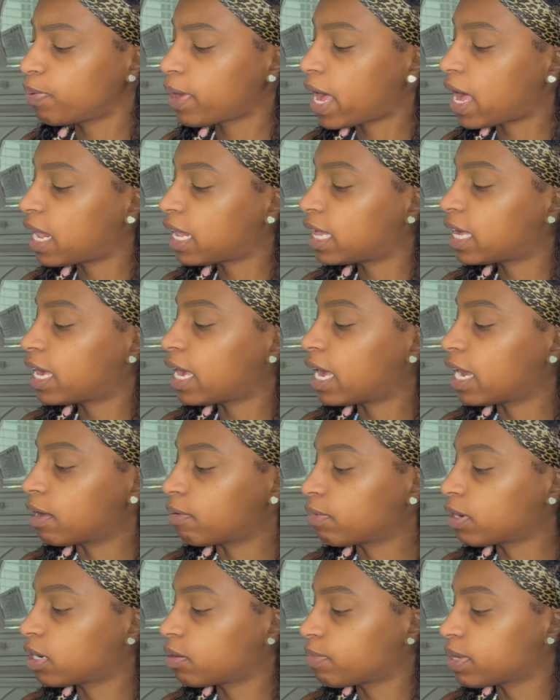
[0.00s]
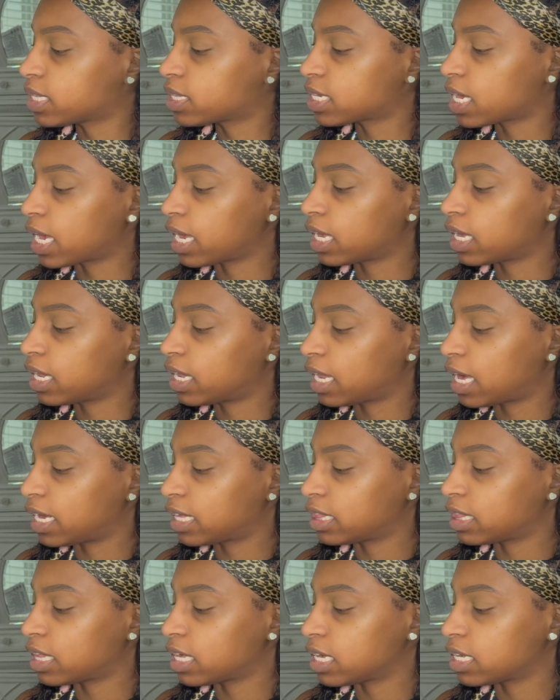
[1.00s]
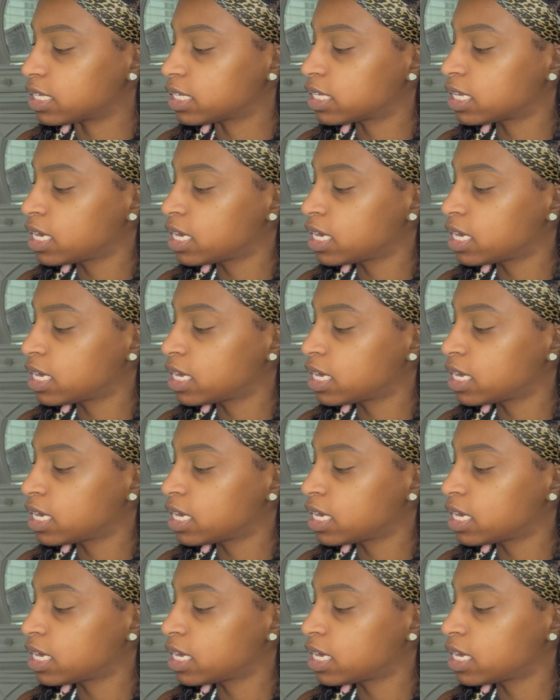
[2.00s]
palette, and I'm gonna be taking like this